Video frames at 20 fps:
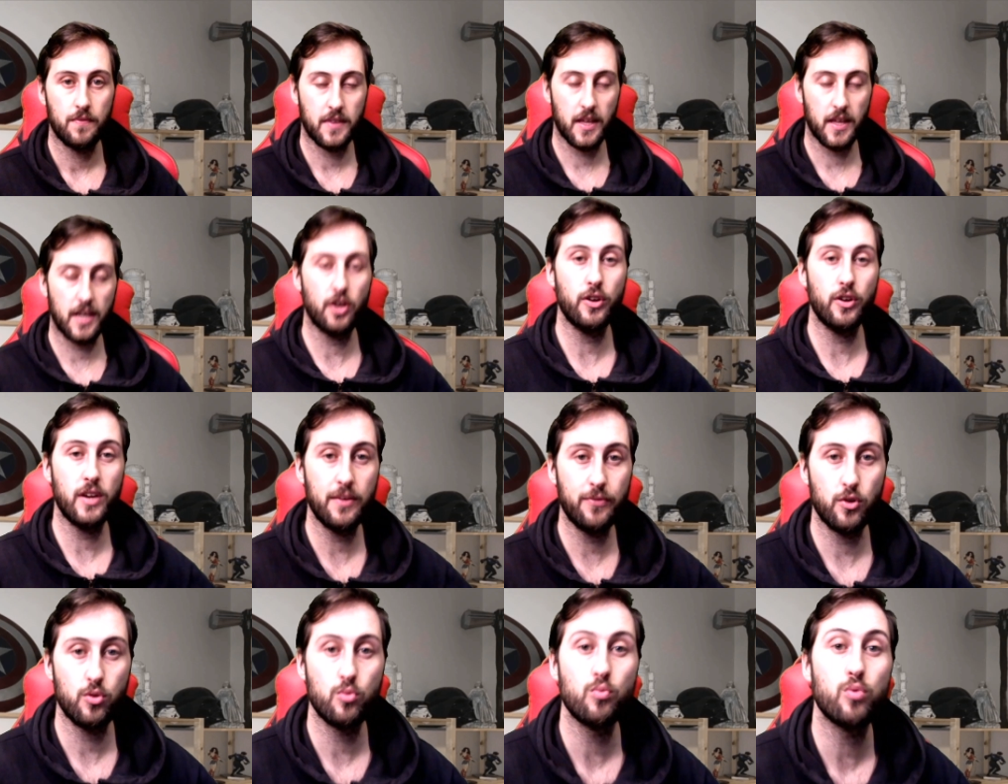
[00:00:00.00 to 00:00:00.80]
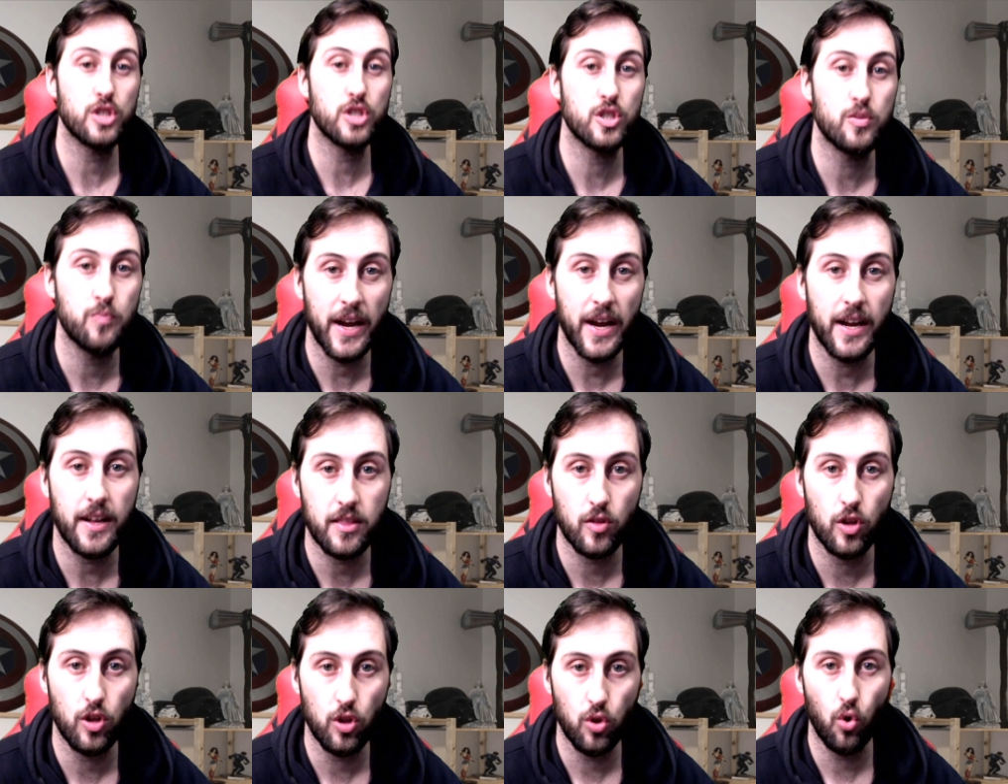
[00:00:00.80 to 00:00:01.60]
They don't even respect
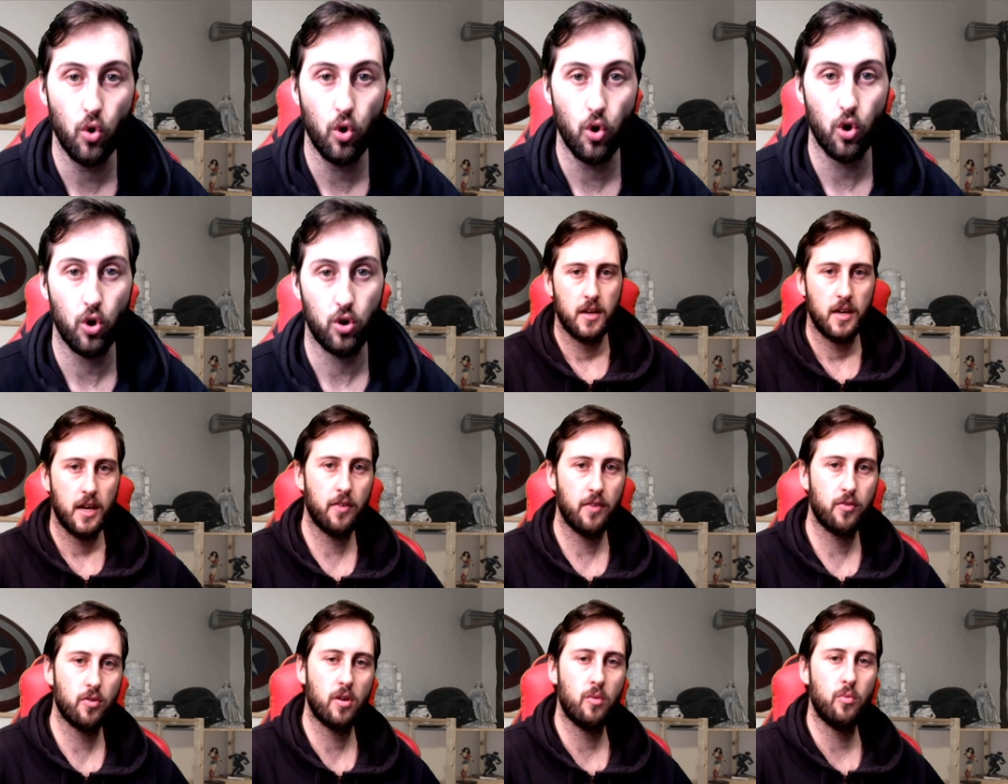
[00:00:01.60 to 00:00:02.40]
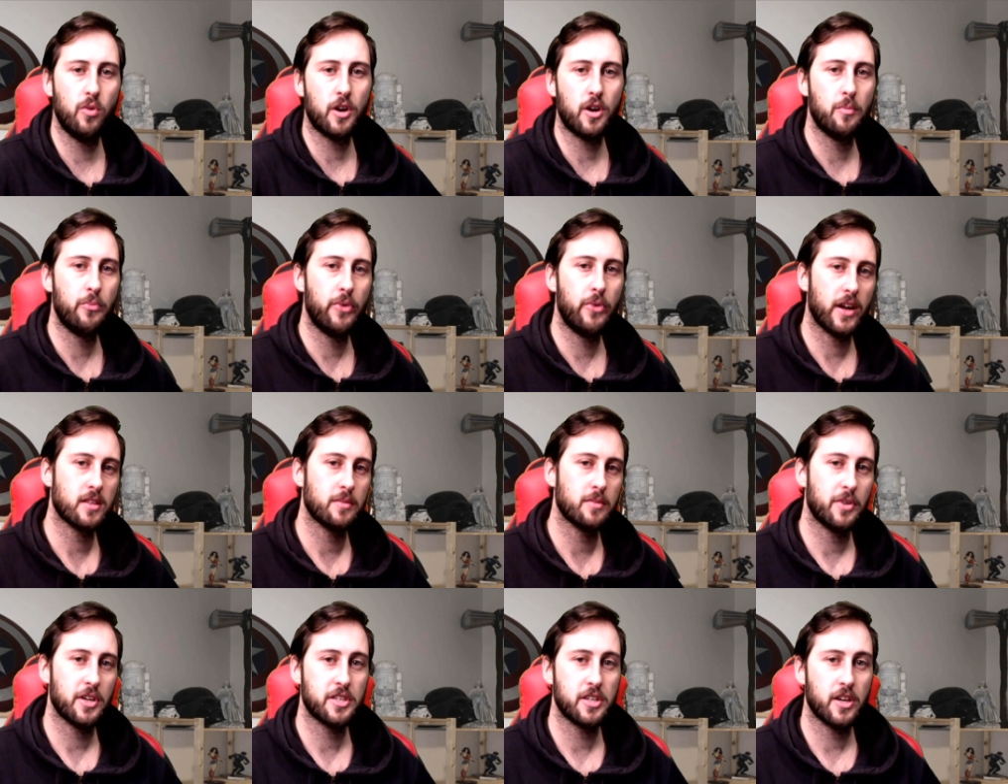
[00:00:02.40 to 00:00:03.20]
the law. Hey everyone, welcome back to
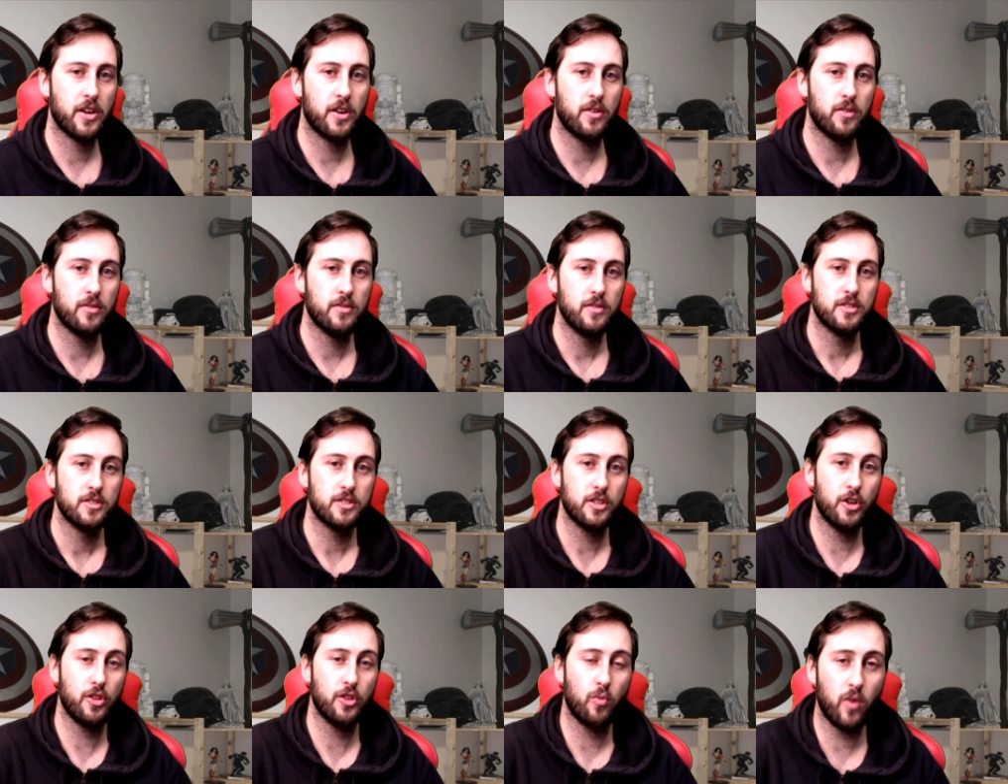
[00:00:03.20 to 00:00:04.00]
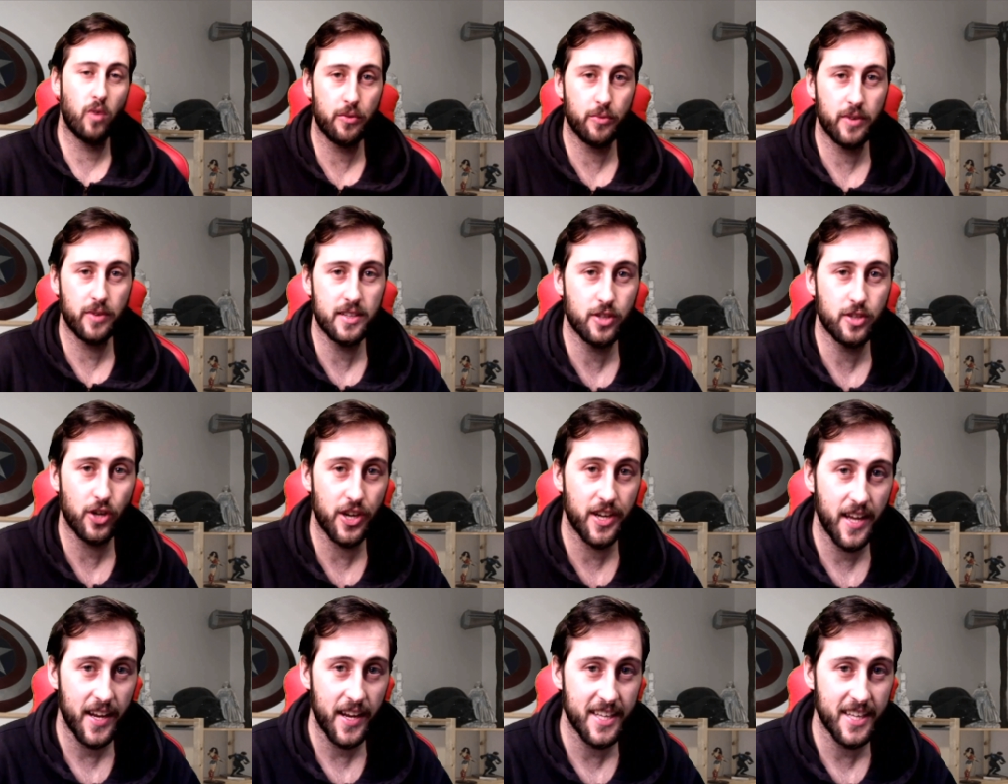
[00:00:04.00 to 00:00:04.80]
my channel. So the
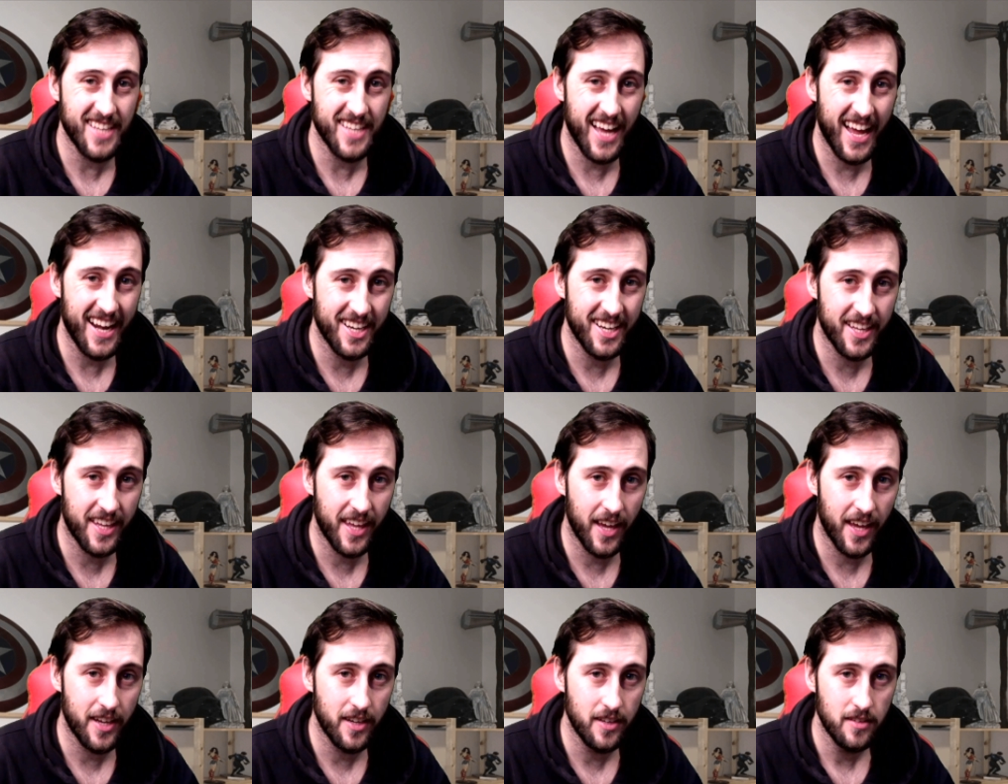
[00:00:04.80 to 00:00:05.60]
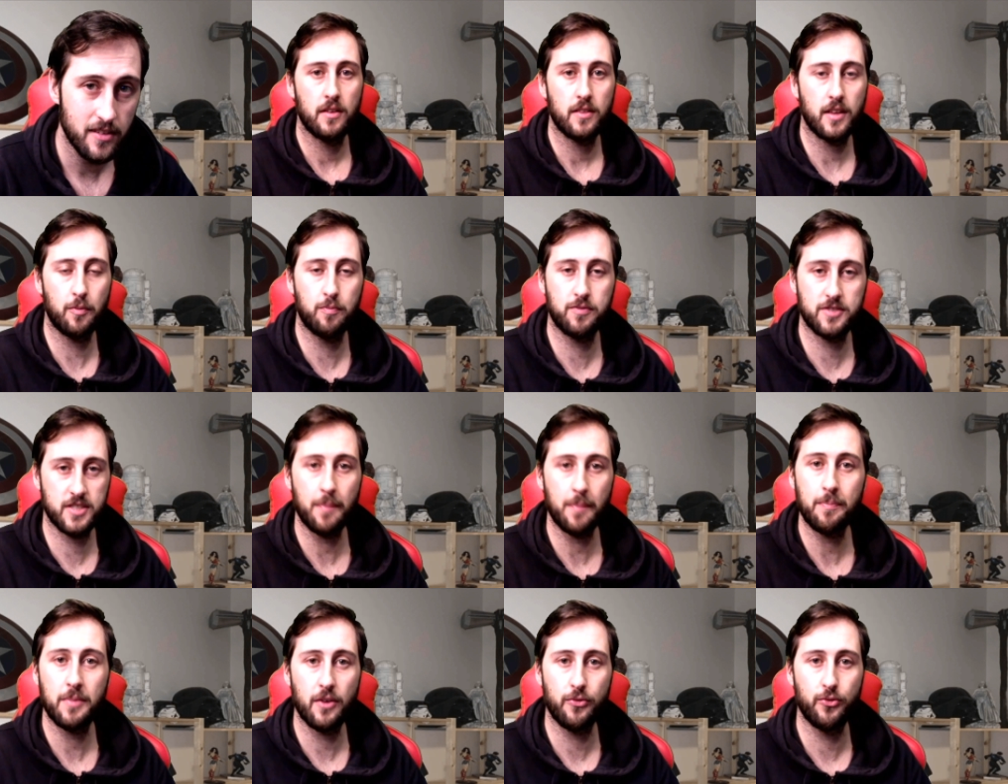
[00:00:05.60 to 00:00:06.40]
OneRing.net is at it again. They've
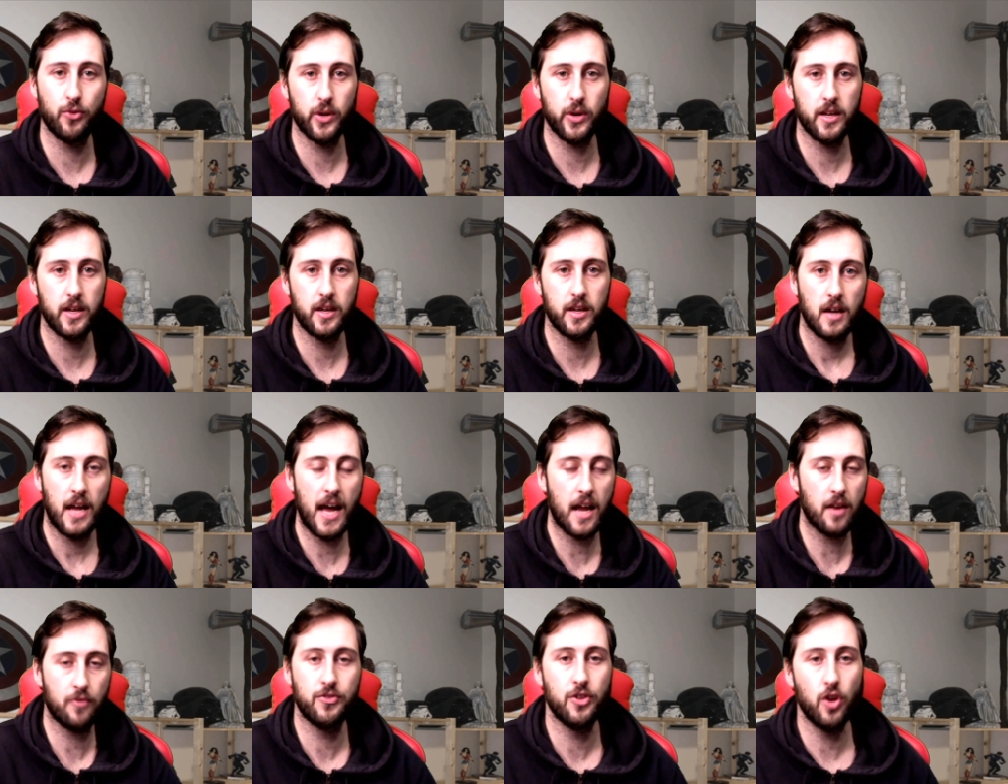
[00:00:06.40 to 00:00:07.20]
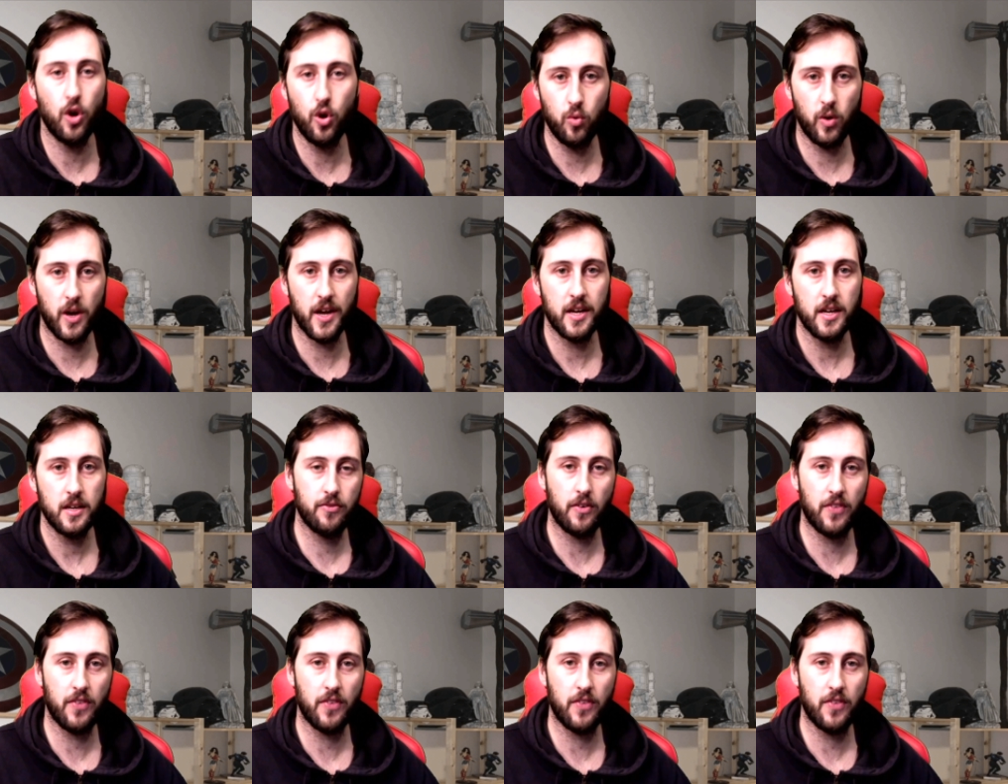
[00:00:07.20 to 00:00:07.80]
stepped their foot in it out of nowhere.